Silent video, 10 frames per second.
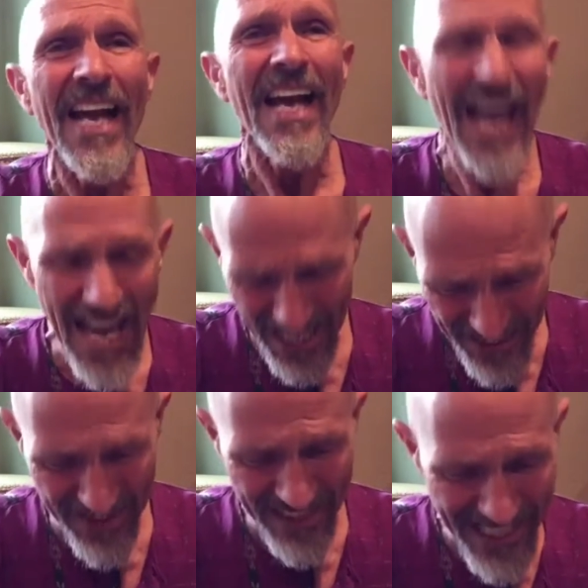
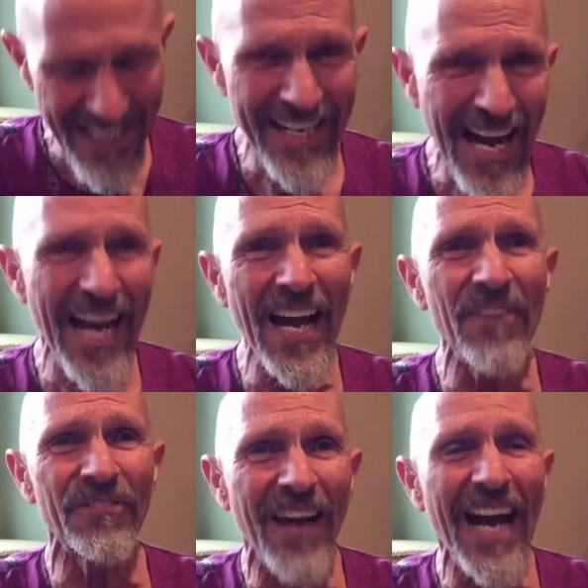And then I
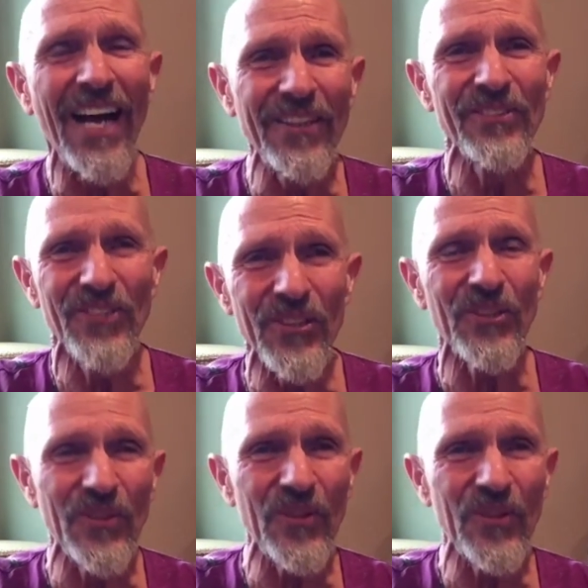found you.